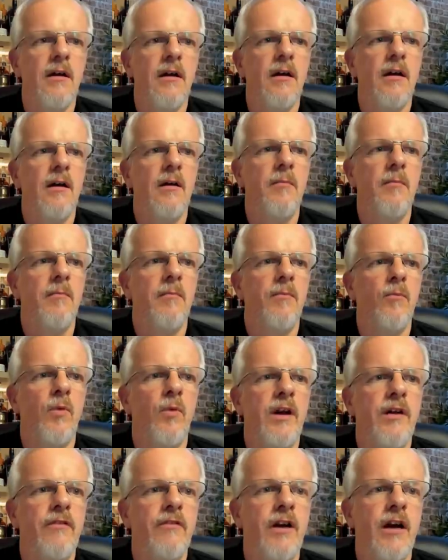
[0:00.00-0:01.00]

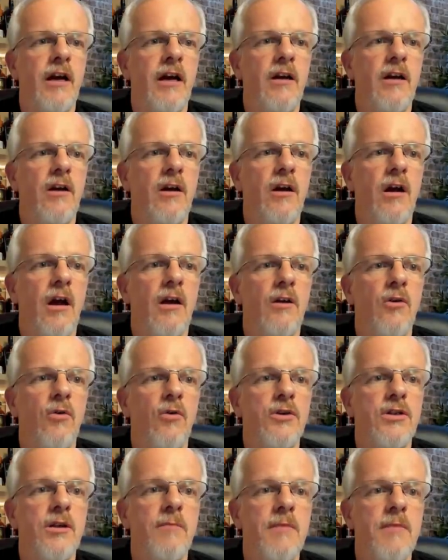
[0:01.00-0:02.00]
Whenever I
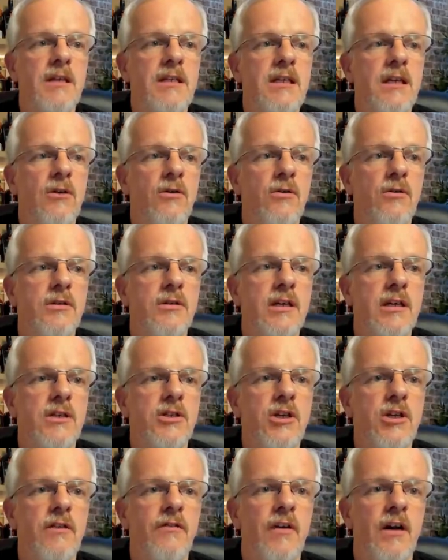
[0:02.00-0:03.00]
notice a meaty note, says
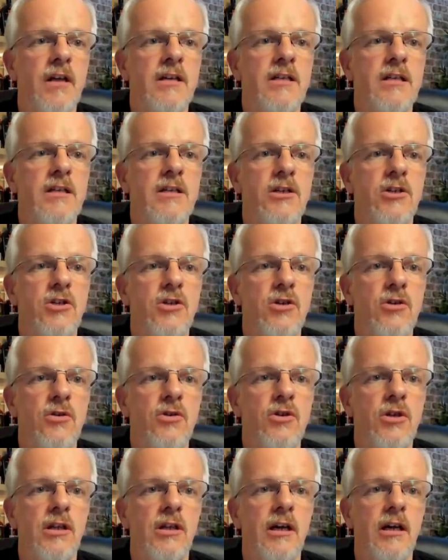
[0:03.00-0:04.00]
Che Francis, it's
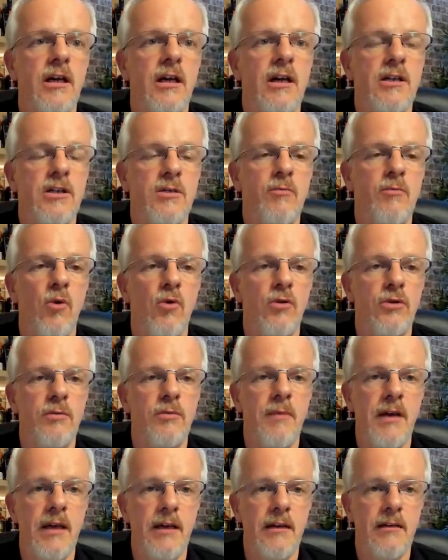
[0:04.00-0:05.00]
usually a smoked
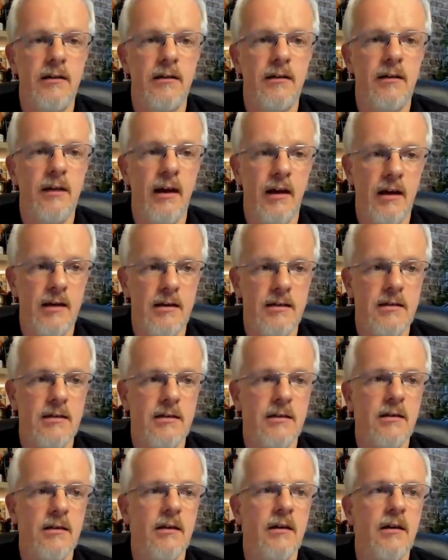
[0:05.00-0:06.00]
meat. Yes.